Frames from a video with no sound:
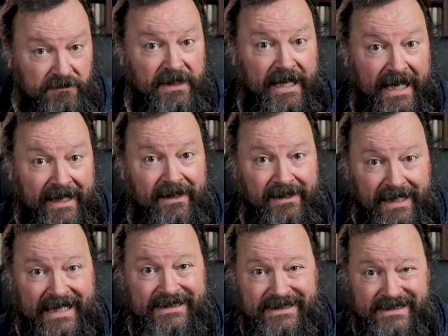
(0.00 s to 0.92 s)
like a
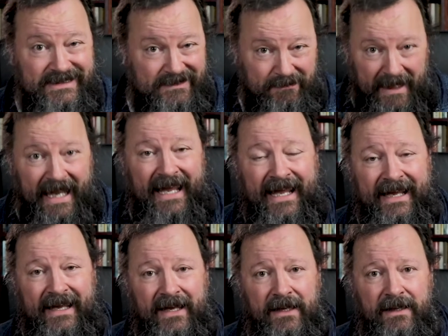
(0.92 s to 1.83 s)
licensed
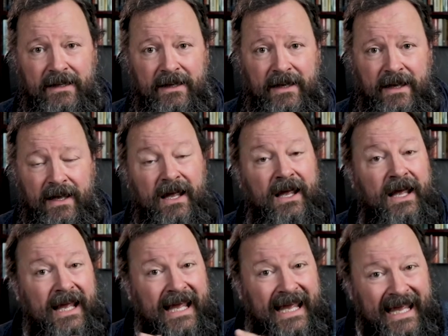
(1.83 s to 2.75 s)
bank
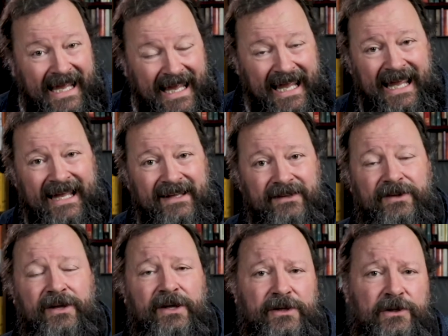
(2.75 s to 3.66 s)
and
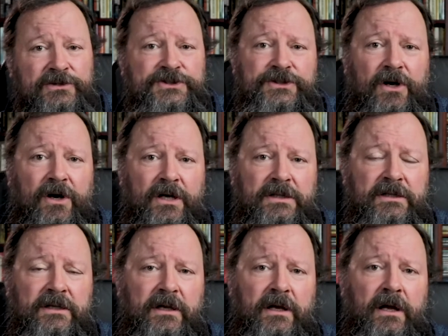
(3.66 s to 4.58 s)
to start